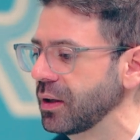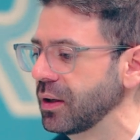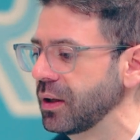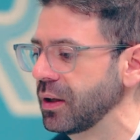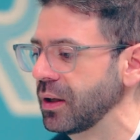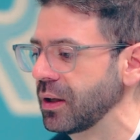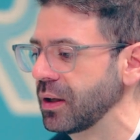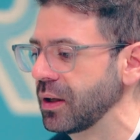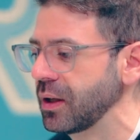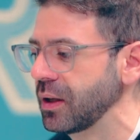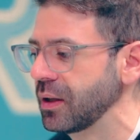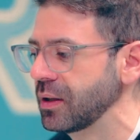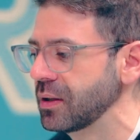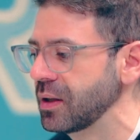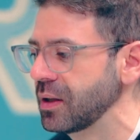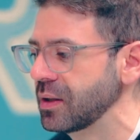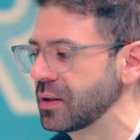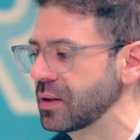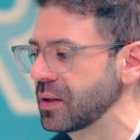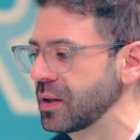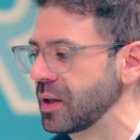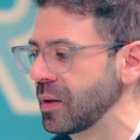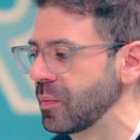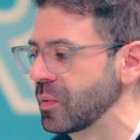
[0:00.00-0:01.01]
it
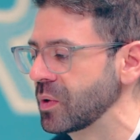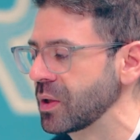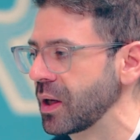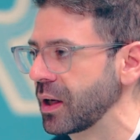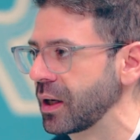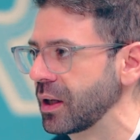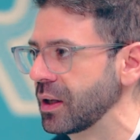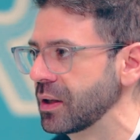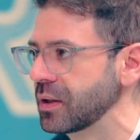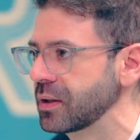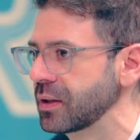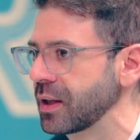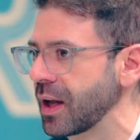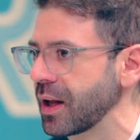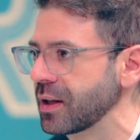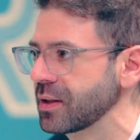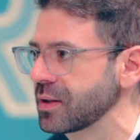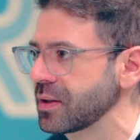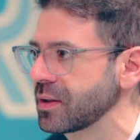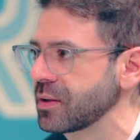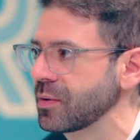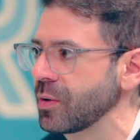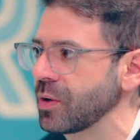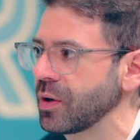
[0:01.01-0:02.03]
seems like that's
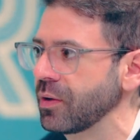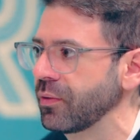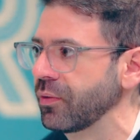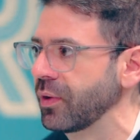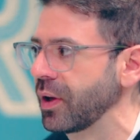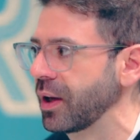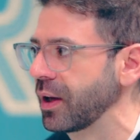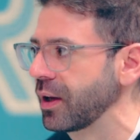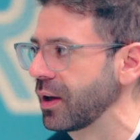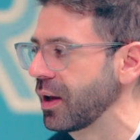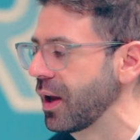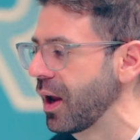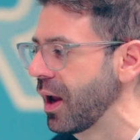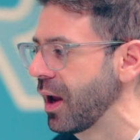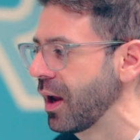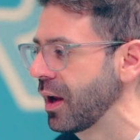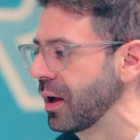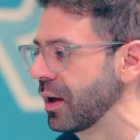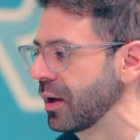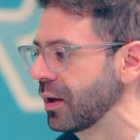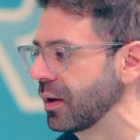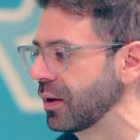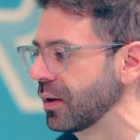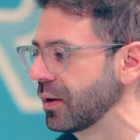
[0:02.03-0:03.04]
sort of like
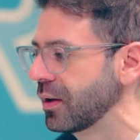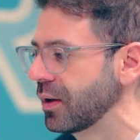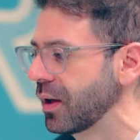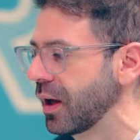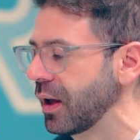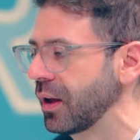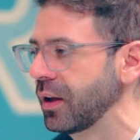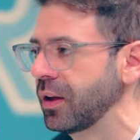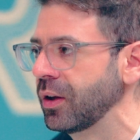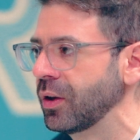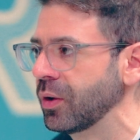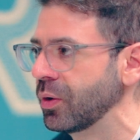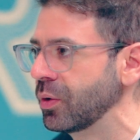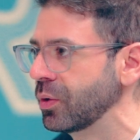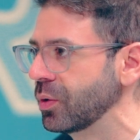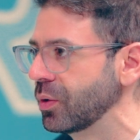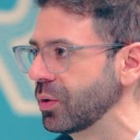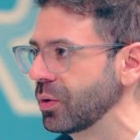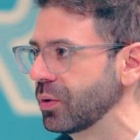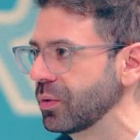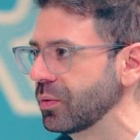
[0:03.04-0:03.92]
a hill